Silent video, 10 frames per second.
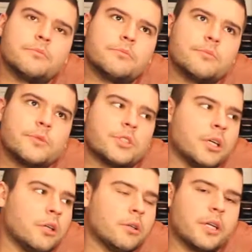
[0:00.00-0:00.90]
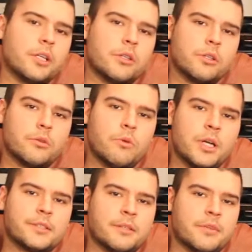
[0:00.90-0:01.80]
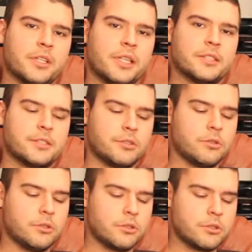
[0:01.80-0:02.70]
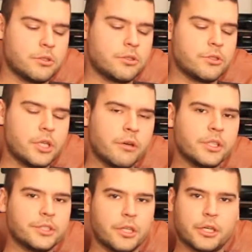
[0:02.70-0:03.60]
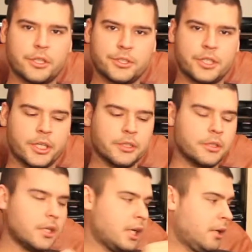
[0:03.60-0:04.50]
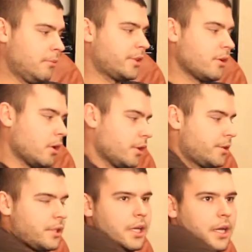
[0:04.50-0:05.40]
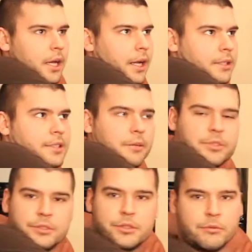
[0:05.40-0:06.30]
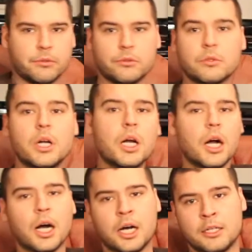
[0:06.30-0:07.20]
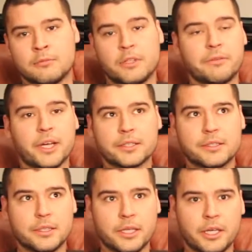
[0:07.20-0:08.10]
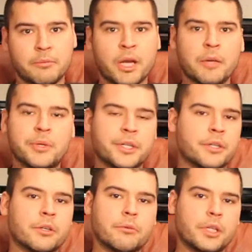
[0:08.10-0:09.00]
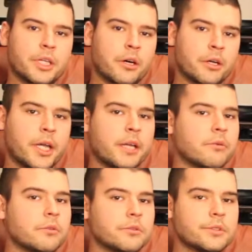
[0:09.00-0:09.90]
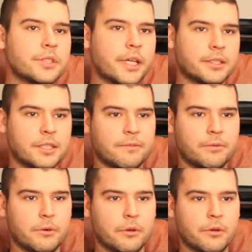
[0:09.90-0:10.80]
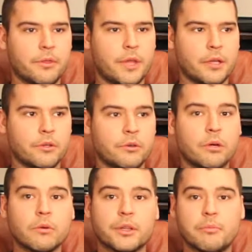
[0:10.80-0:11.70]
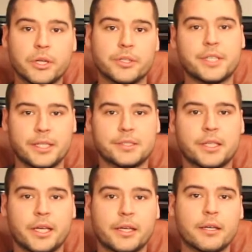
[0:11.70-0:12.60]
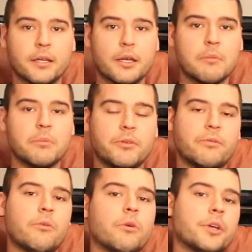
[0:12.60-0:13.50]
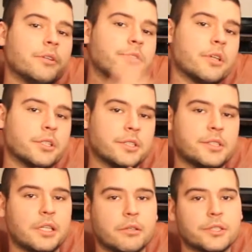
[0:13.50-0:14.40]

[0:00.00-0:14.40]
So you want something that's generally darker is good, but there are exceptions to the rule. In fact, in my opinion, there really aren't rules except for that you know what the beer tastes like before you start to cellar it.